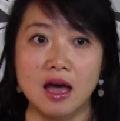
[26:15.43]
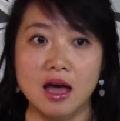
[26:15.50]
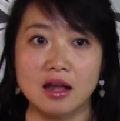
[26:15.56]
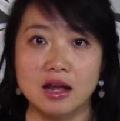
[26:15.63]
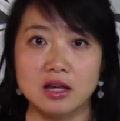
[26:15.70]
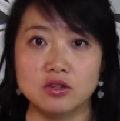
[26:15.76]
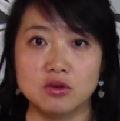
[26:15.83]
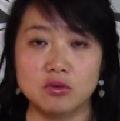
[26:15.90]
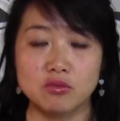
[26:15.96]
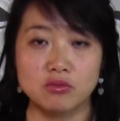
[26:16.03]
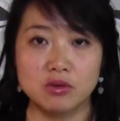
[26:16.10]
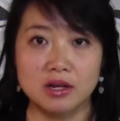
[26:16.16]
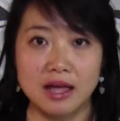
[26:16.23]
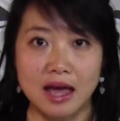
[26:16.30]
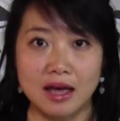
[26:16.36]
and I don't
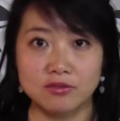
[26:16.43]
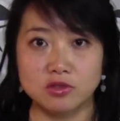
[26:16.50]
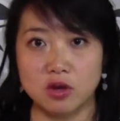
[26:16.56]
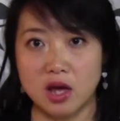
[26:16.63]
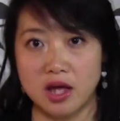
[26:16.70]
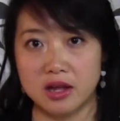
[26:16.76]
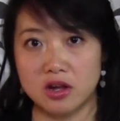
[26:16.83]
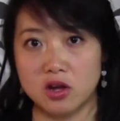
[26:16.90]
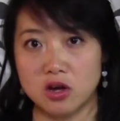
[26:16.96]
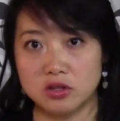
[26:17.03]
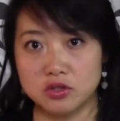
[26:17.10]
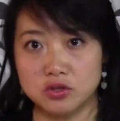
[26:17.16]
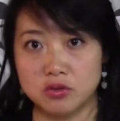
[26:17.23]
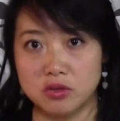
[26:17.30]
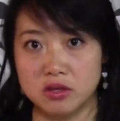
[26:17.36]
really have to hang
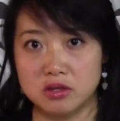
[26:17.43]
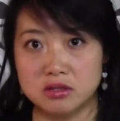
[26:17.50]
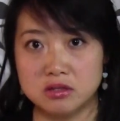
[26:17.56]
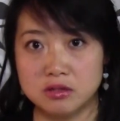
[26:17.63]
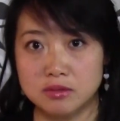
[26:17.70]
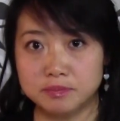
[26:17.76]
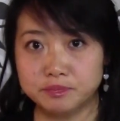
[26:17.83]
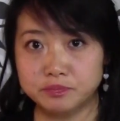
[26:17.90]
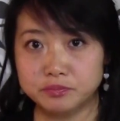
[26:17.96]
on to this.